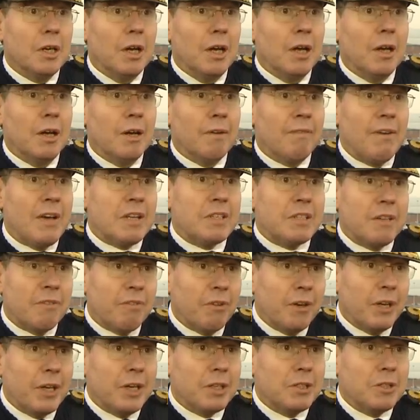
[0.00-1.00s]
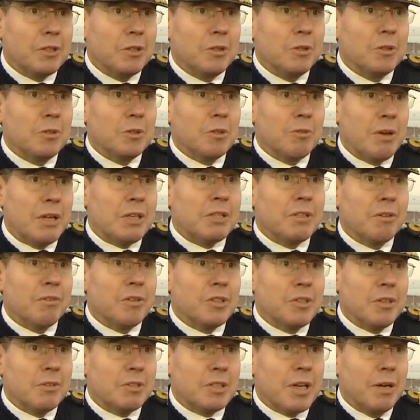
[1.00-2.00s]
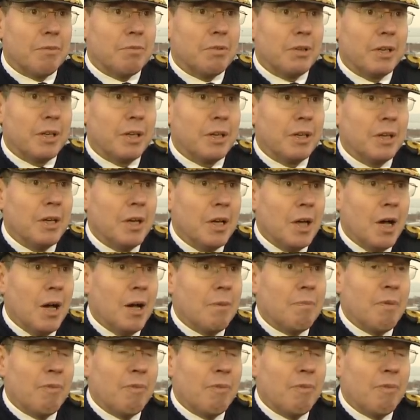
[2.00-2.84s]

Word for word: uh, festively to the rest of the ship's company uh,